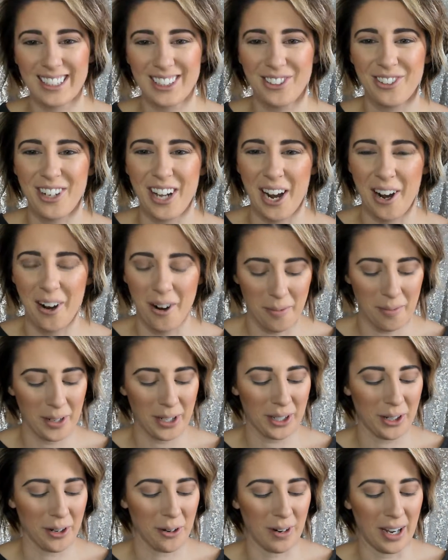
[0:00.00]
so now I'm going
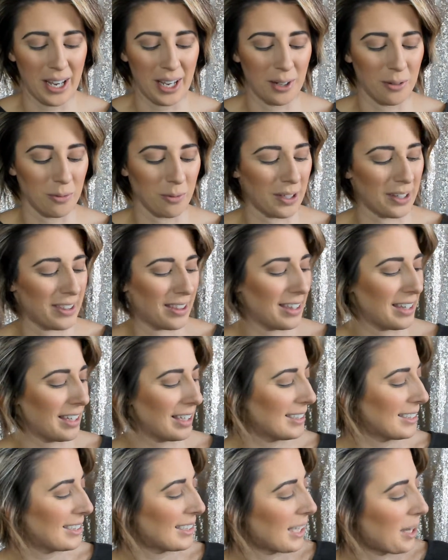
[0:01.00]
to go in with
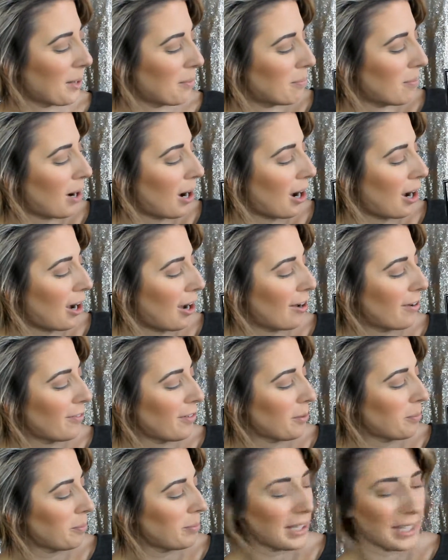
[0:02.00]
this mauve
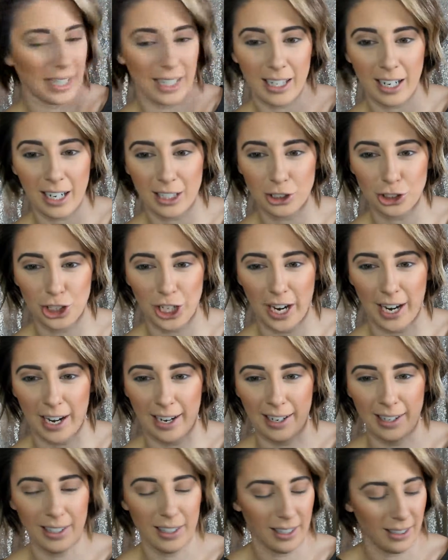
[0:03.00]
pink
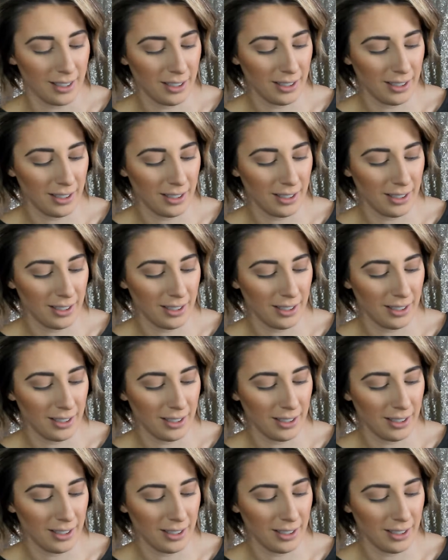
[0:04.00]
shade,